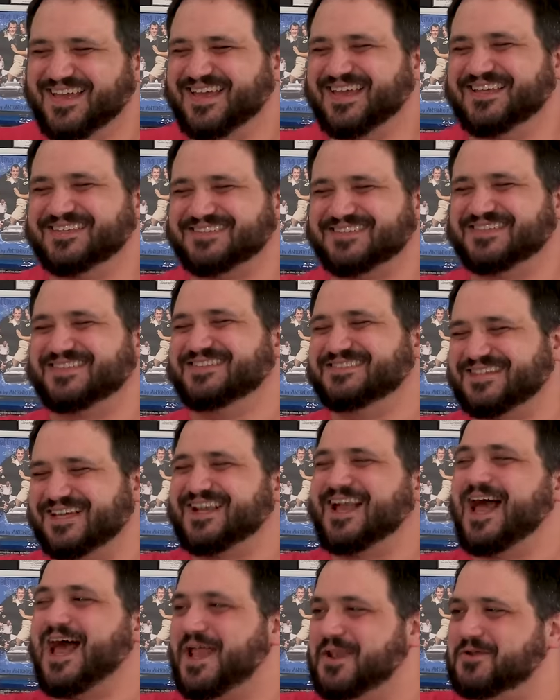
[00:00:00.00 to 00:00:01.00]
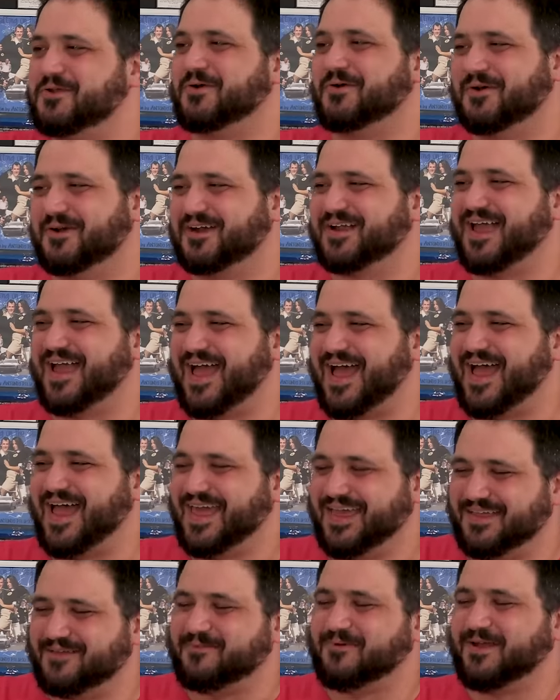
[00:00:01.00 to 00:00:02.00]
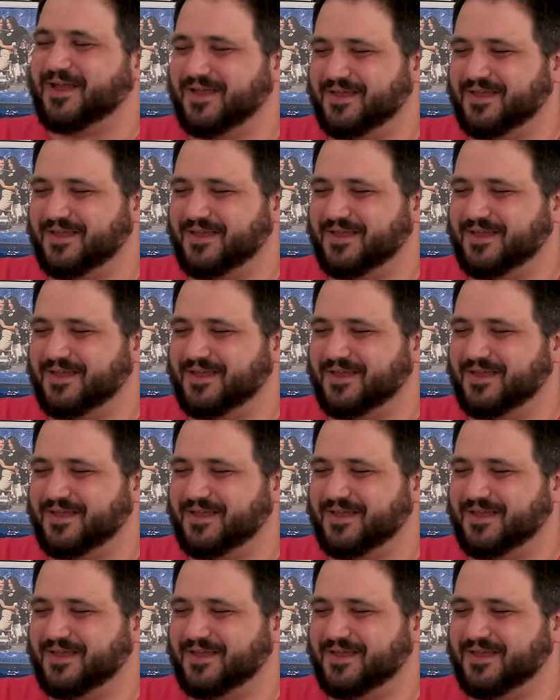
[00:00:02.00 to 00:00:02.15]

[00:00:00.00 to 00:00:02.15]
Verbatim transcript: he's a Gondor guy, a